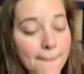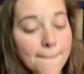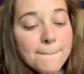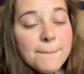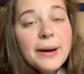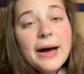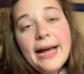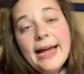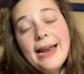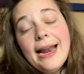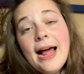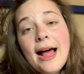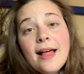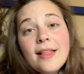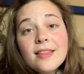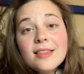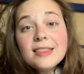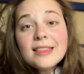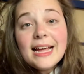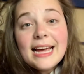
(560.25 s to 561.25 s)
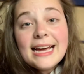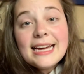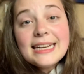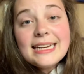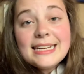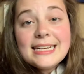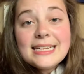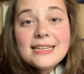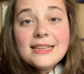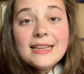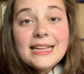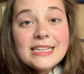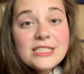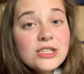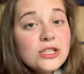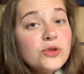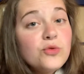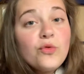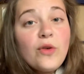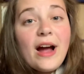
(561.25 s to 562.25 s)
But let's
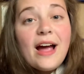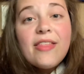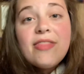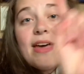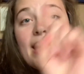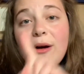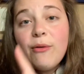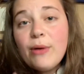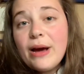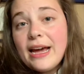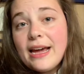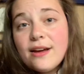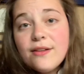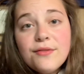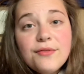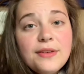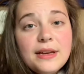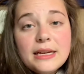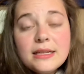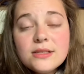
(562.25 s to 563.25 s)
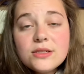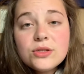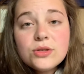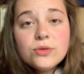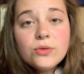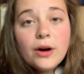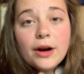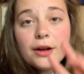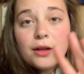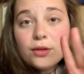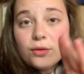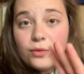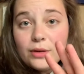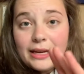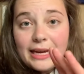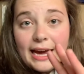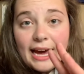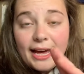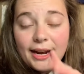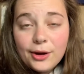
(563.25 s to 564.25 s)
just ride that wave into our 3
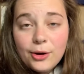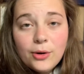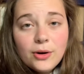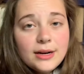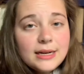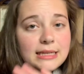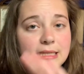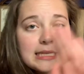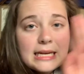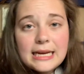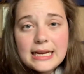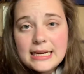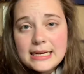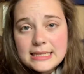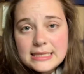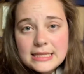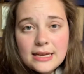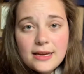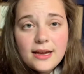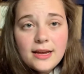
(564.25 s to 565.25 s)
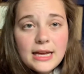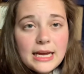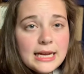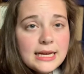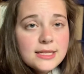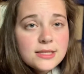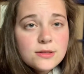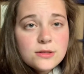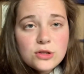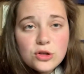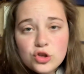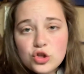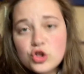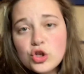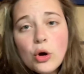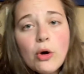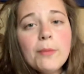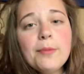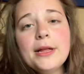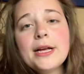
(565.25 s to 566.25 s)
categories because it is
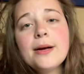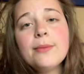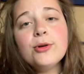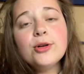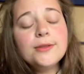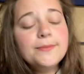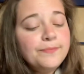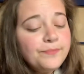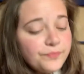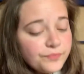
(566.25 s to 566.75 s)
so applicable